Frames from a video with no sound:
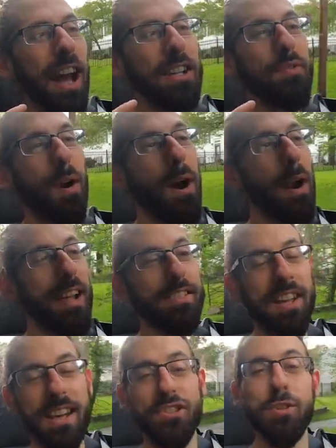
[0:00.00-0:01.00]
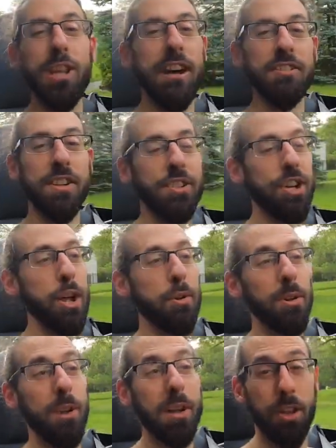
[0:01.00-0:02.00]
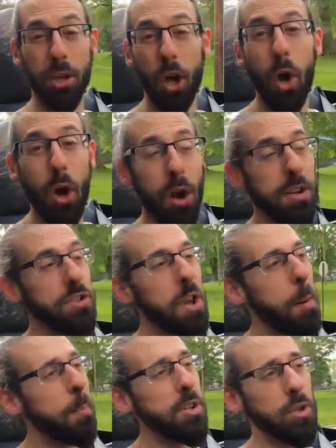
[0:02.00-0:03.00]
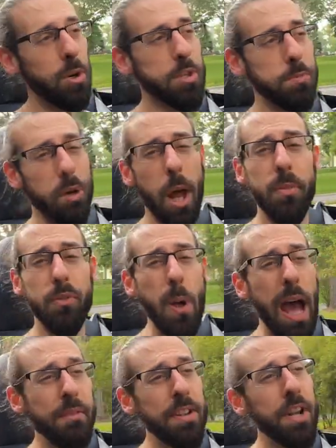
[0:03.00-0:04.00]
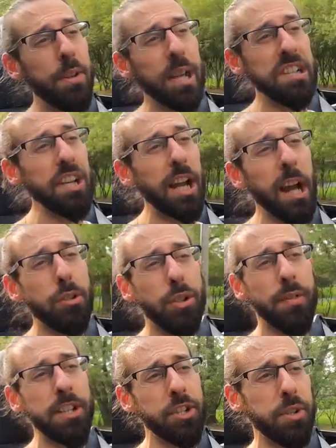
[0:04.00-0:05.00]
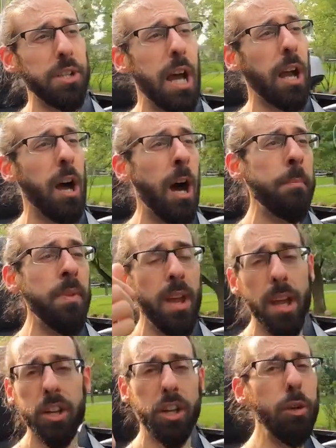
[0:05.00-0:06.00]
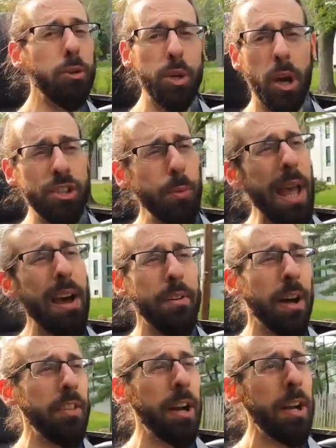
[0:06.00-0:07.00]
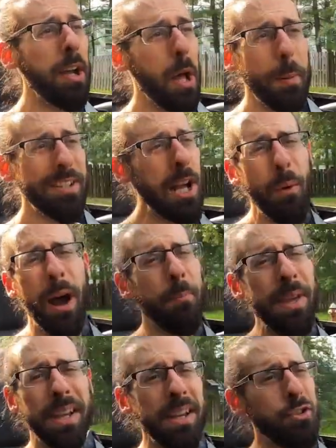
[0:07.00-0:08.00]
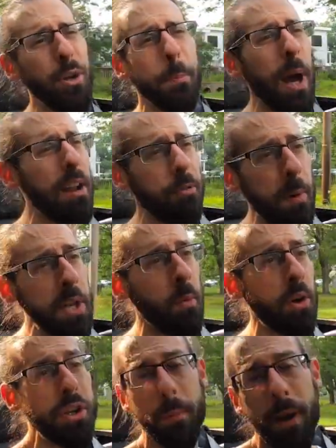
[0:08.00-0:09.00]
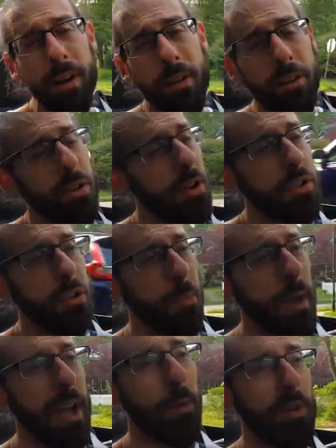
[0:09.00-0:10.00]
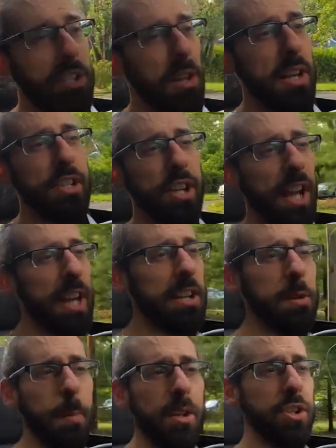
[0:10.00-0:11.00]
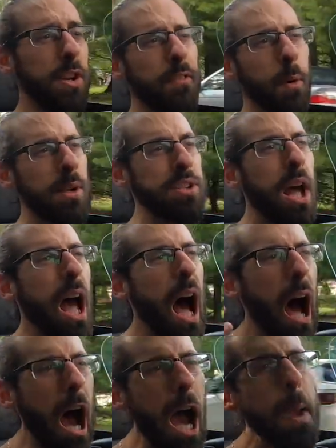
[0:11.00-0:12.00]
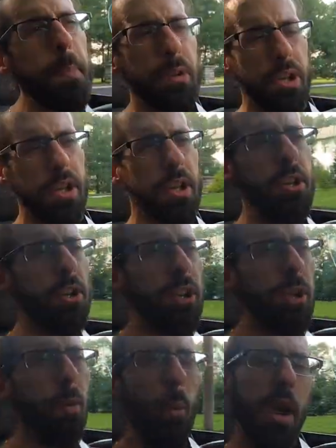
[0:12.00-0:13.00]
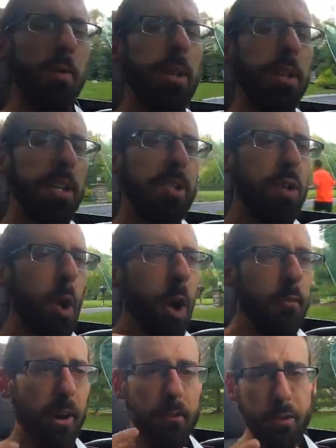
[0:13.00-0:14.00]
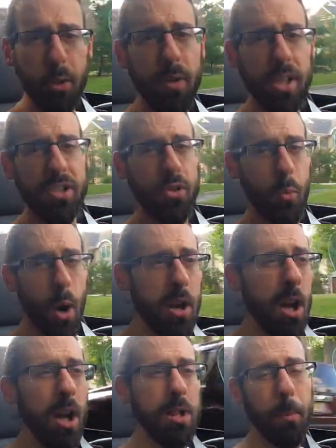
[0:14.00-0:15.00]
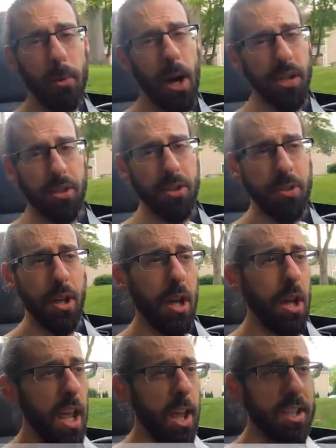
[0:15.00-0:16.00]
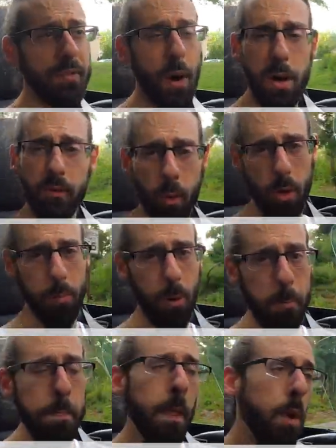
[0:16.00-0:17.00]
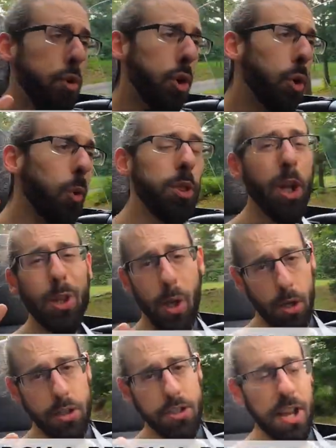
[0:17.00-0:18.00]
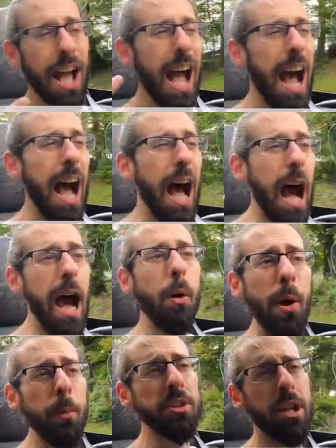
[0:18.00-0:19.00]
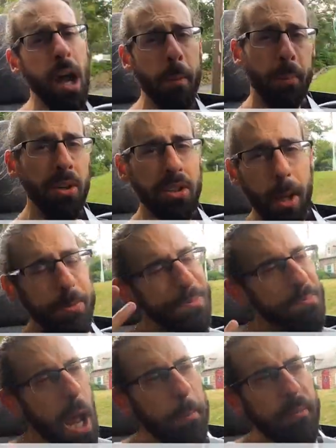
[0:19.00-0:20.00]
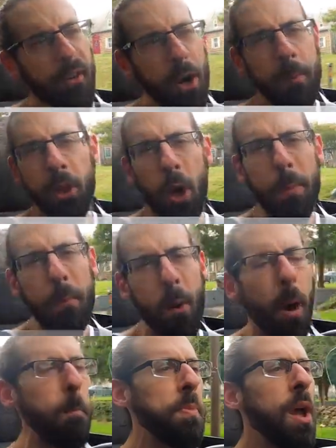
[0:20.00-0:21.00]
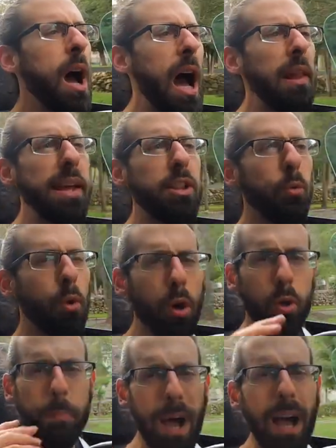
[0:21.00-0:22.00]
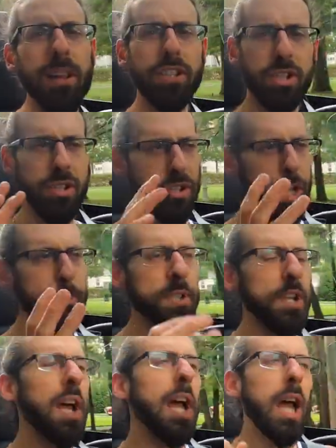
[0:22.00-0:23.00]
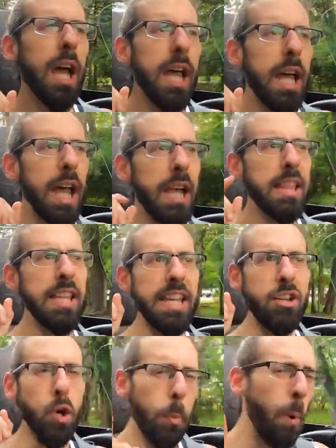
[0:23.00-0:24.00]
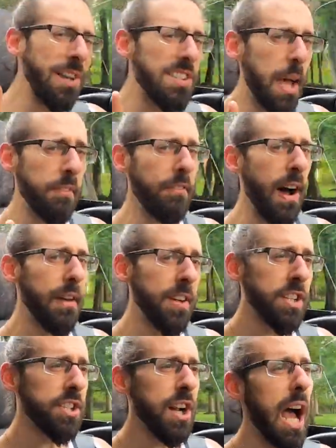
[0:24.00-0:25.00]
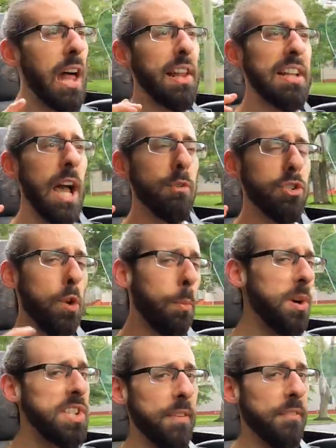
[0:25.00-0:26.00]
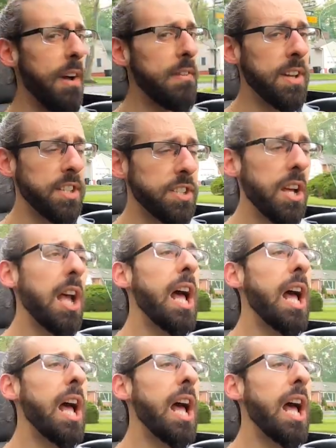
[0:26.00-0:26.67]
as far as the S2000 in general and other cars, be sure to subscribe if you haven't, and you can check out drivendistrict.com. The Q300 we have on there, but that's not why I'm making this. You can buy it from anyone, you can buy another exhaust, it don't matter. We sell HKS, a bunch of different ones. I particularly went with this for a few reasons. One, the price. It's very affordable. Two, the looks. I went with the non-burn tips. I preferred them a little bit more. I like the rolled polished tips. The 2.75 inch, I liked how it's 2.75 inch.